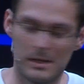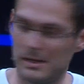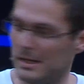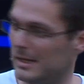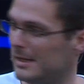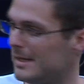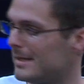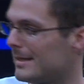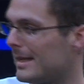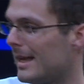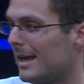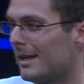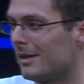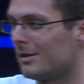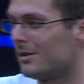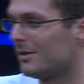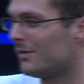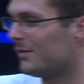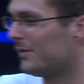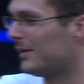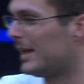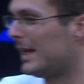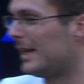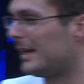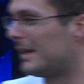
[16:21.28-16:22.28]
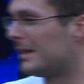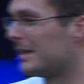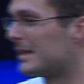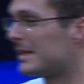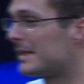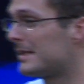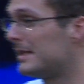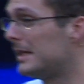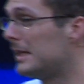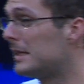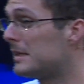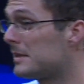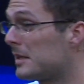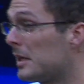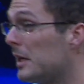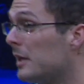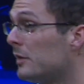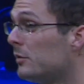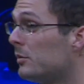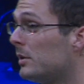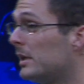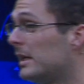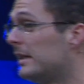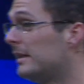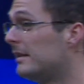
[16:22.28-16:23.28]
Instead of like a
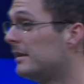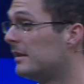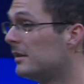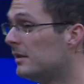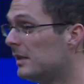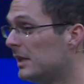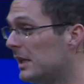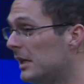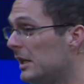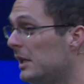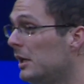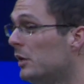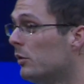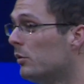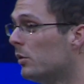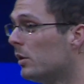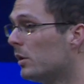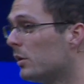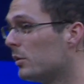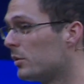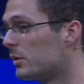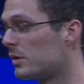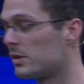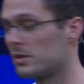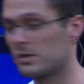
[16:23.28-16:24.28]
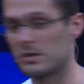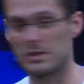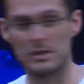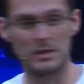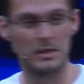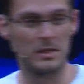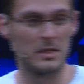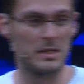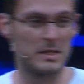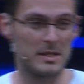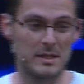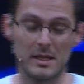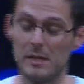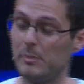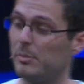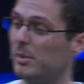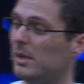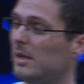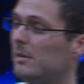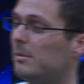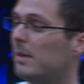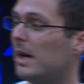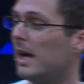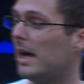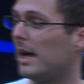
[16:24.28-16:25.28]
600 euros
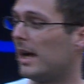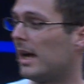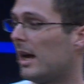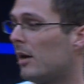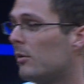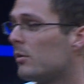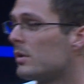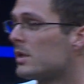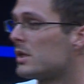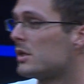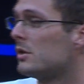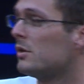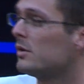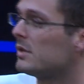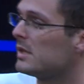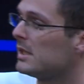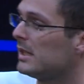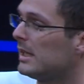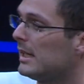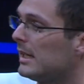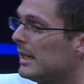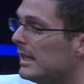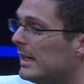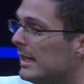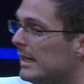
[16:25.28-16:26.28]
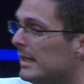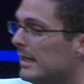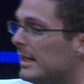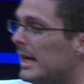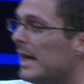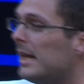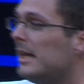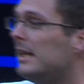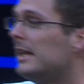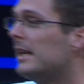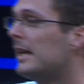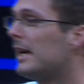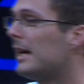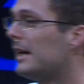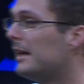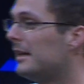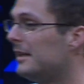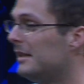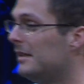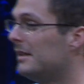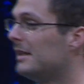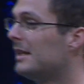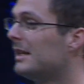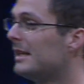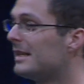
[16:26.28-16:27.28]
sleeping bag, I was using a
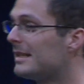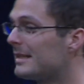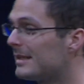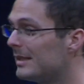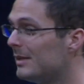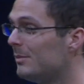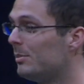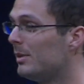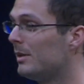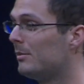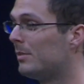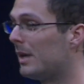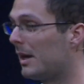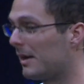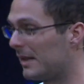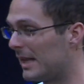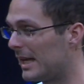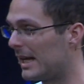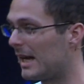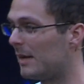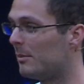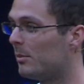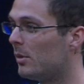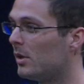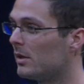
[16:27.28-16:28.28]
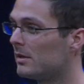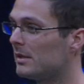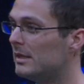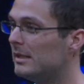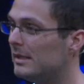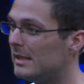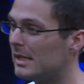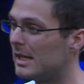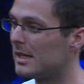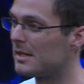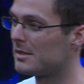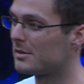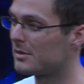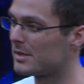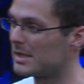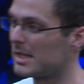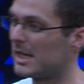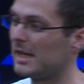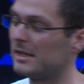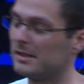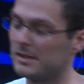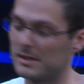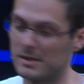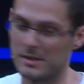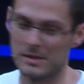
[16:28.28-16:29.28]
99 sleeping bag that I bought in the Azores
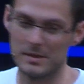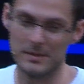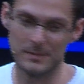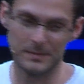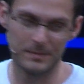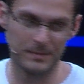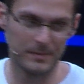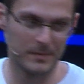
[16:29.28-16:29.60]
Islands.